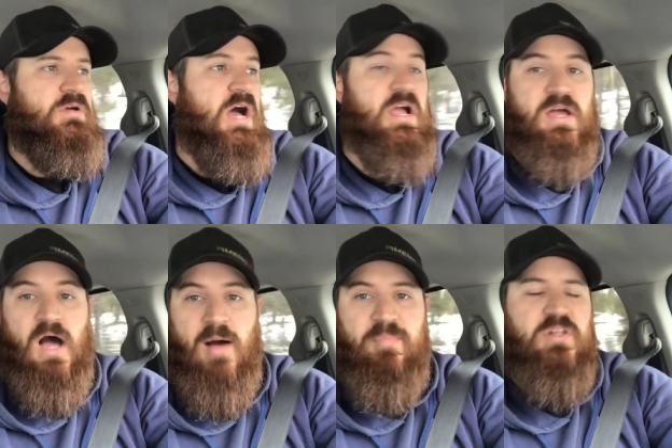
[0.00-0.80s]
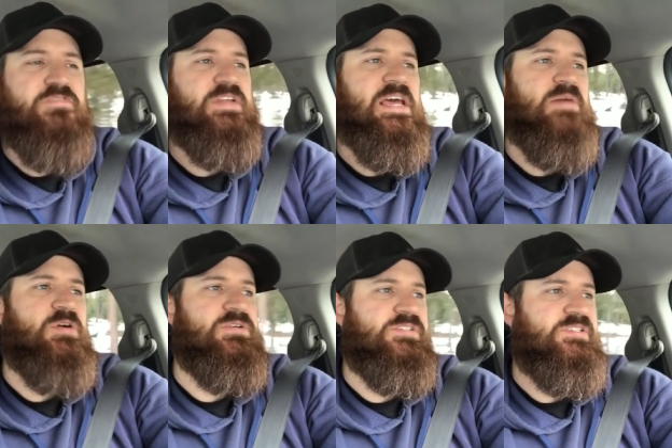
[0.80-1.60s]
a couple of
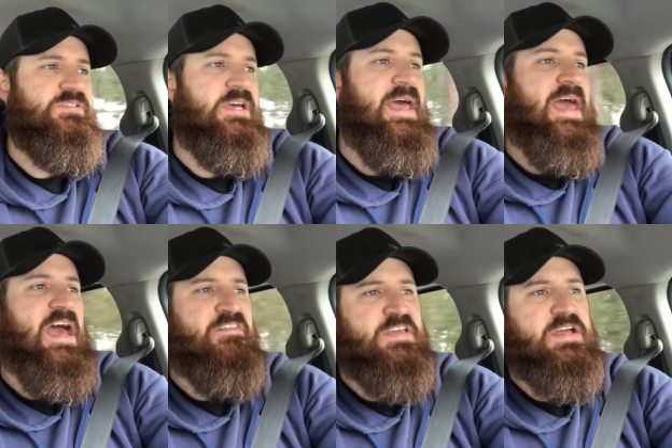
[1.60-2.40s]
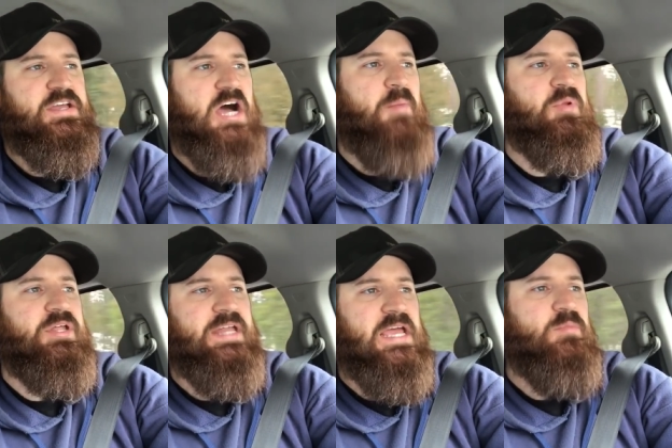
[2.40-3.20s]
neighbors. Having a couple
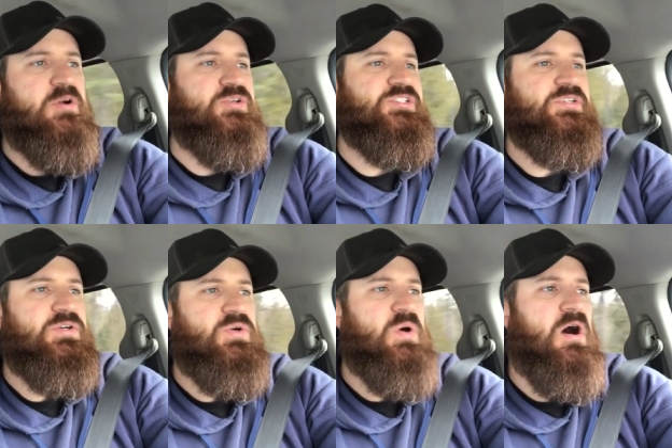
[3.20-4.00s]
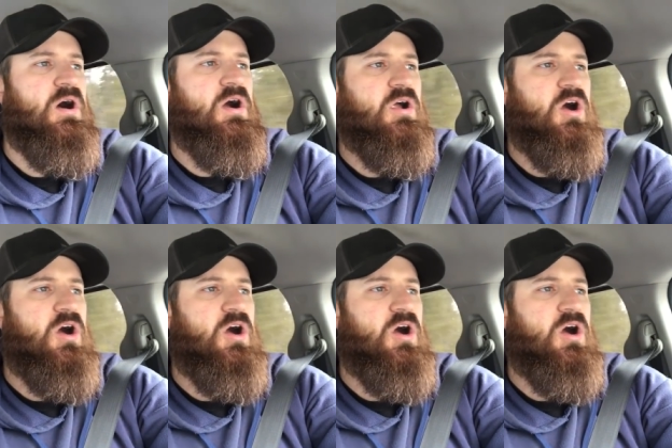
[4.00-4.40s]
of neighbors who are